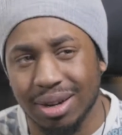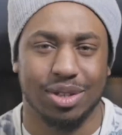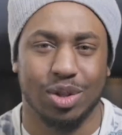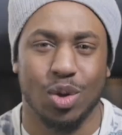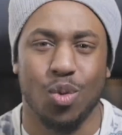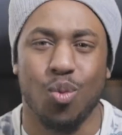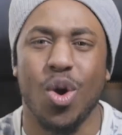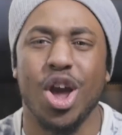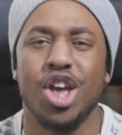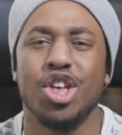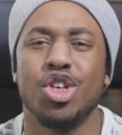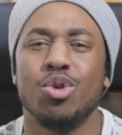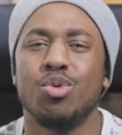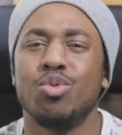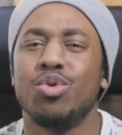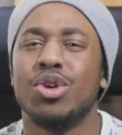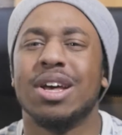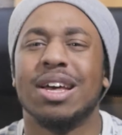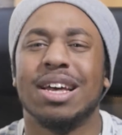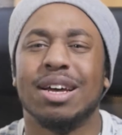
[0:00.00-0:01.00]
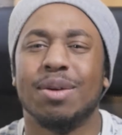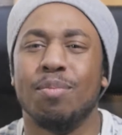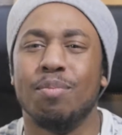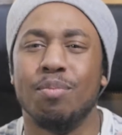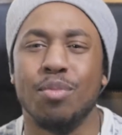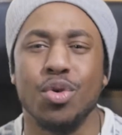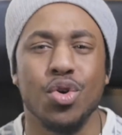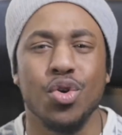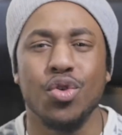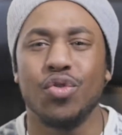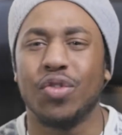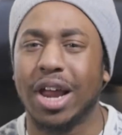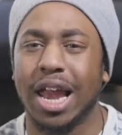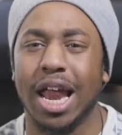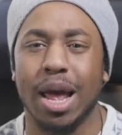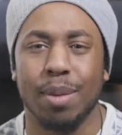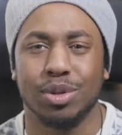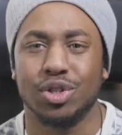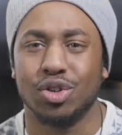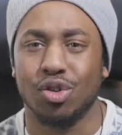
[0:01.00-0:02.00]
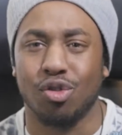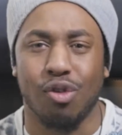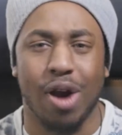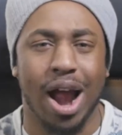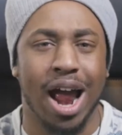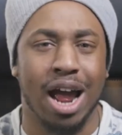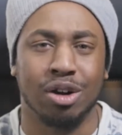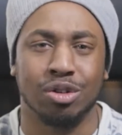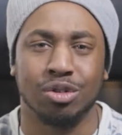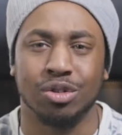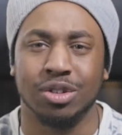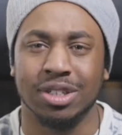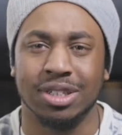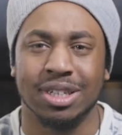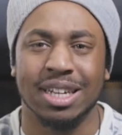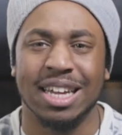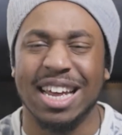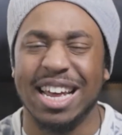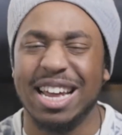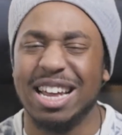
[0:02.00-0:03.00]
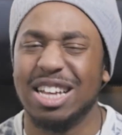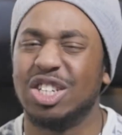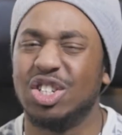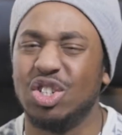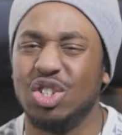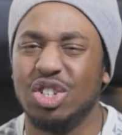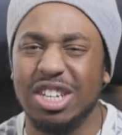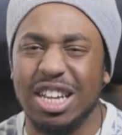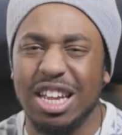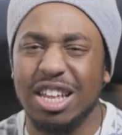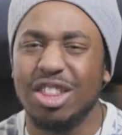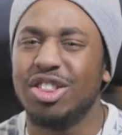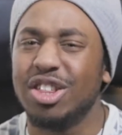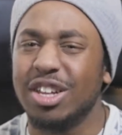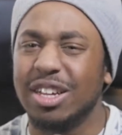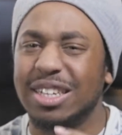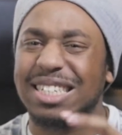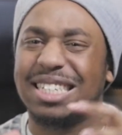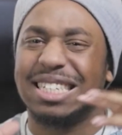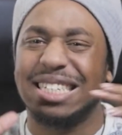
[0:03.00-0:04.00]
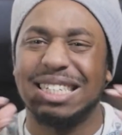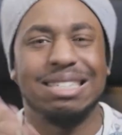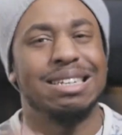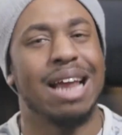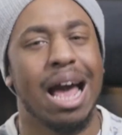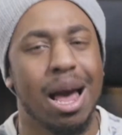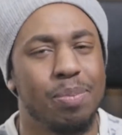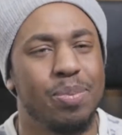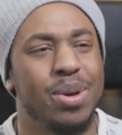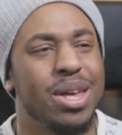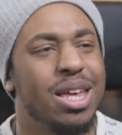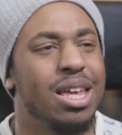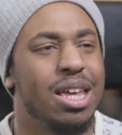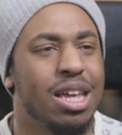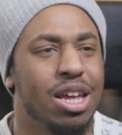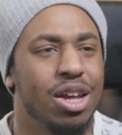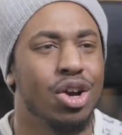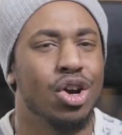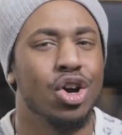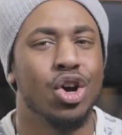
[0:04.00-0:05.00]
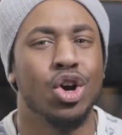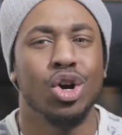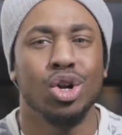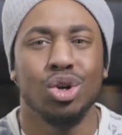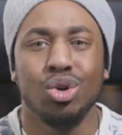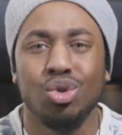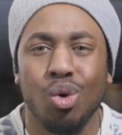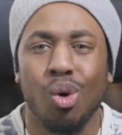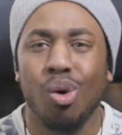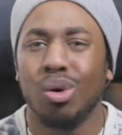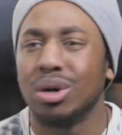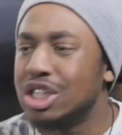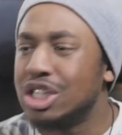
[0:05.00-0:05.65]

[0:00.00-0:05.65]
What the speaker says: The way you move clips around, it's neither snappy nor